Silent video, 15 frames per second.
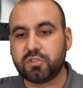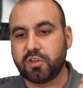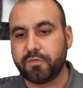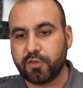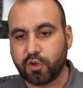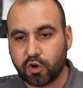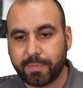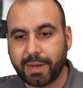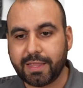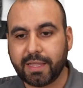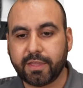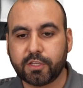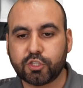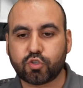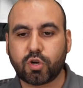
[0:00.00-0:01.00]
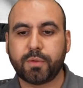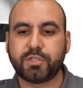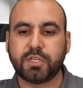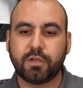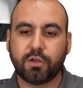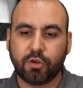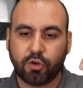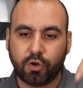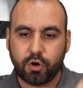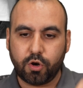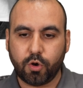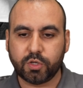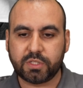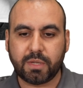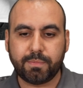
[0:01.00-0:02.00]
So if you go to my link in the description, to
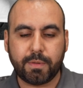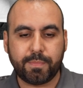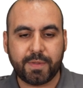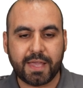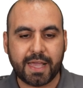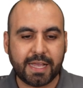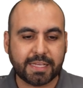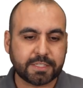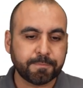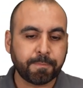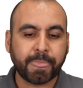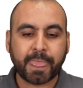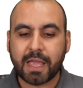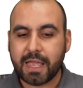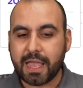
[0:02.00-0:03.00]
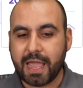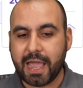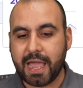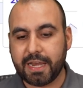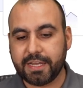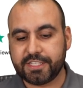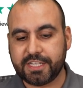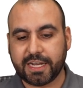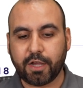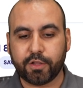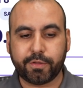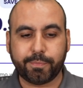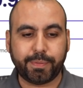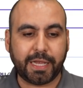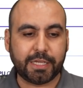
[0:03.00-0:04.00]
Hosting VPS and check out
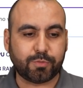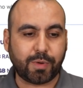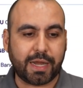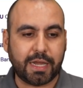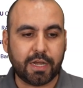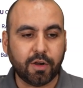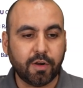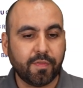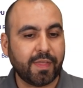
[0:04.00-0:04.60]
the plans right here.